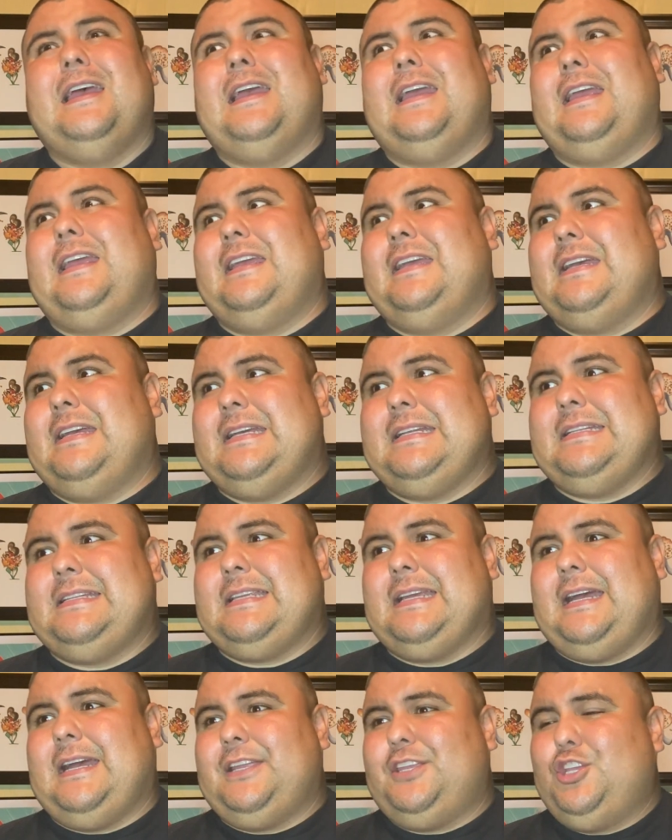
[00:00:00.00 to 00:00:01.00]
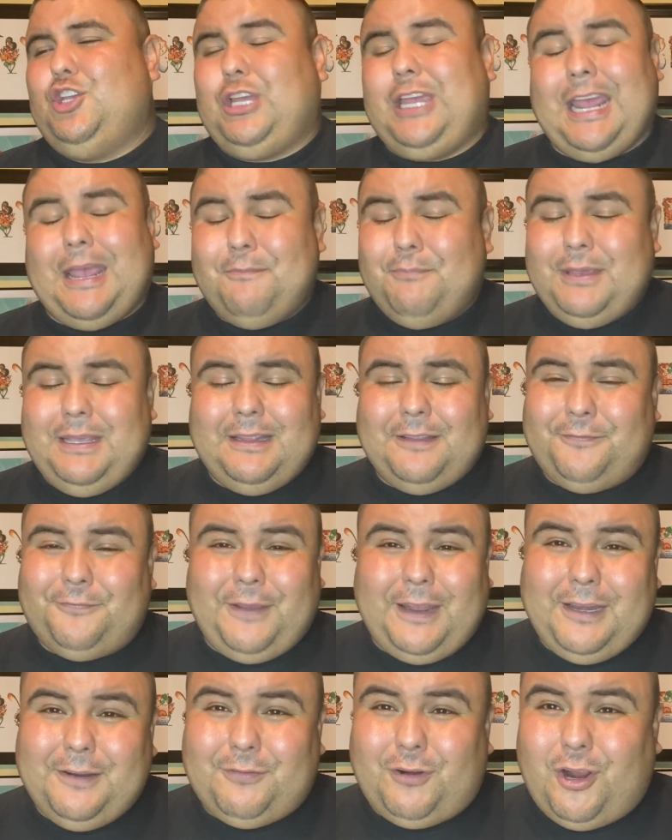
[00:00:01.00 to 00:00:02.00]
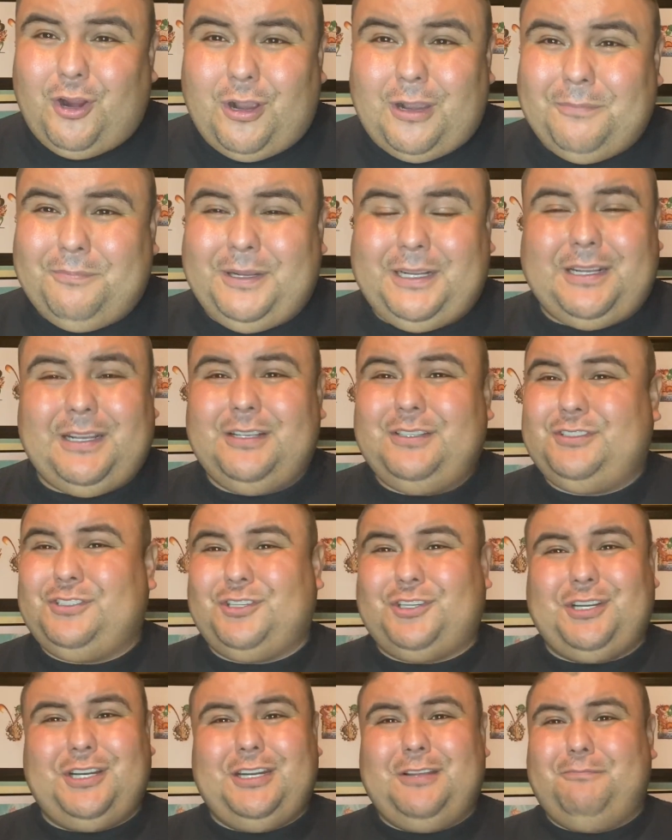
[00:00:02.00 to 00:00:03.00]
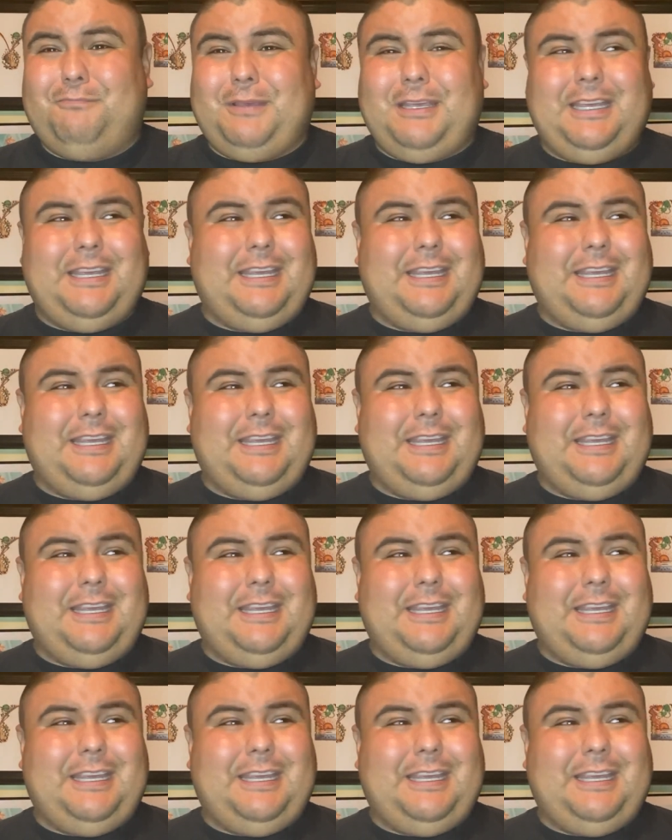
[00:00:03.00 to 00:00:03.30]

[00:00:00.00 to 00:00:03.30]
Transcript: And you can't be the faint of heart, because you're going to be